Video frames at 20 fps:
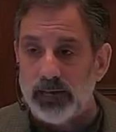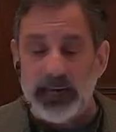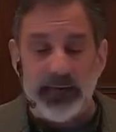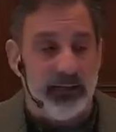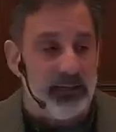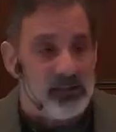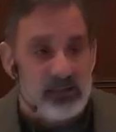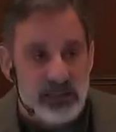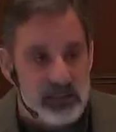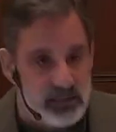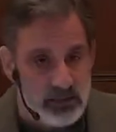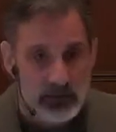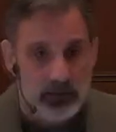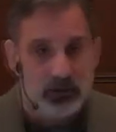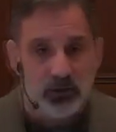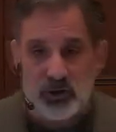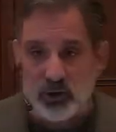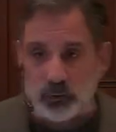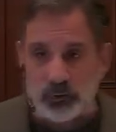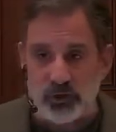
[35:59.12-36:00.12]
and
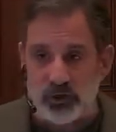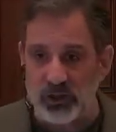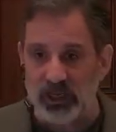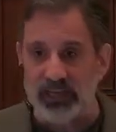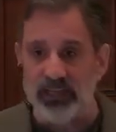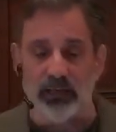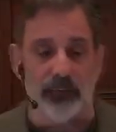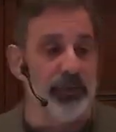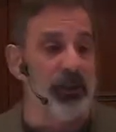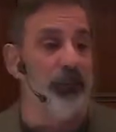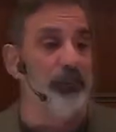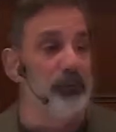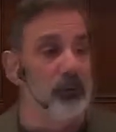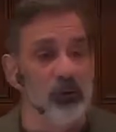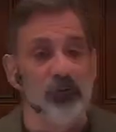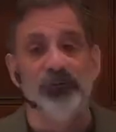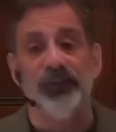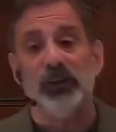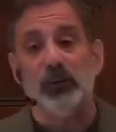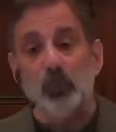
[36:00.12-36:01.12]
instill a Jewish kingdom. And the
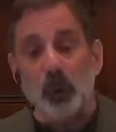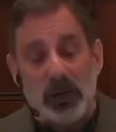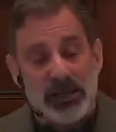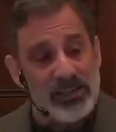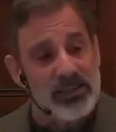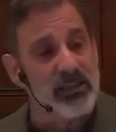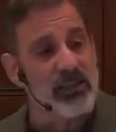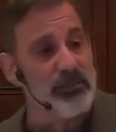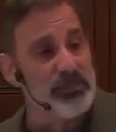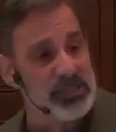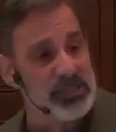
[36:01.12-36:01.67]
proof he wasn't the